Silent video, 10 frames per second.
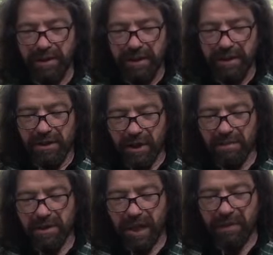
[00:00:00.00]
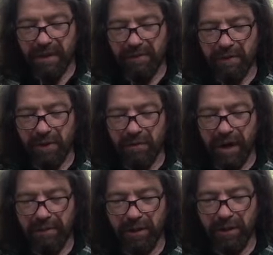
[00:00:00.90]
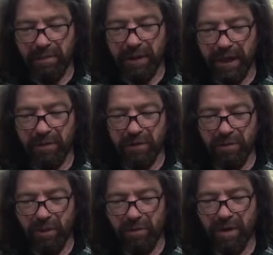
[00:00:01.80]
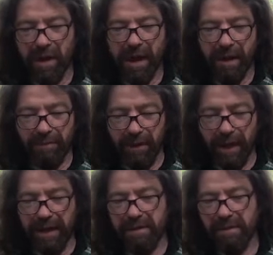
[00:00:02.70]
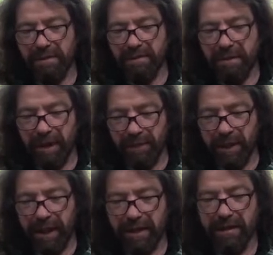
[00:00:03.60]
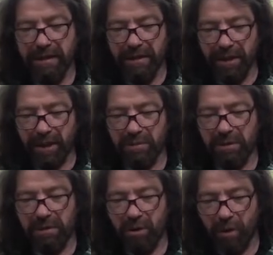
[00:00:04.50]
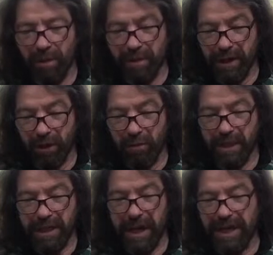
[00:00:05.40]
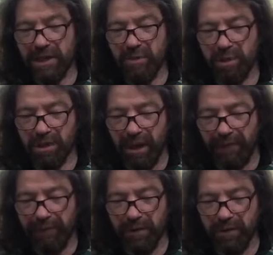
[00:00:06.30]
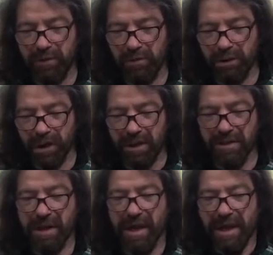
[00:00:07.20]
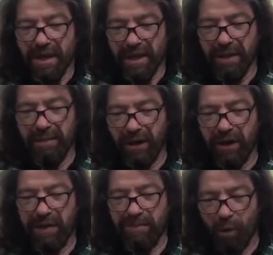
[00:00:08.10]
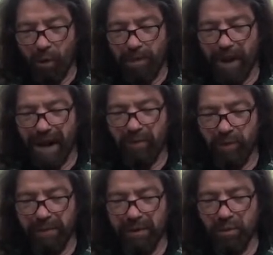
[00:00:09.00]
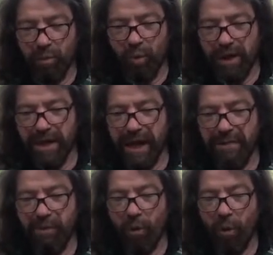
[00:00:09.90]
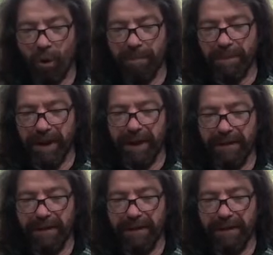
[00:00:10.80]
Sometime after their arrival on the plateau of Moab, Amalek, the husband of Naomi, died. She was left with her two sons. They married Moabite women, one named Orpah.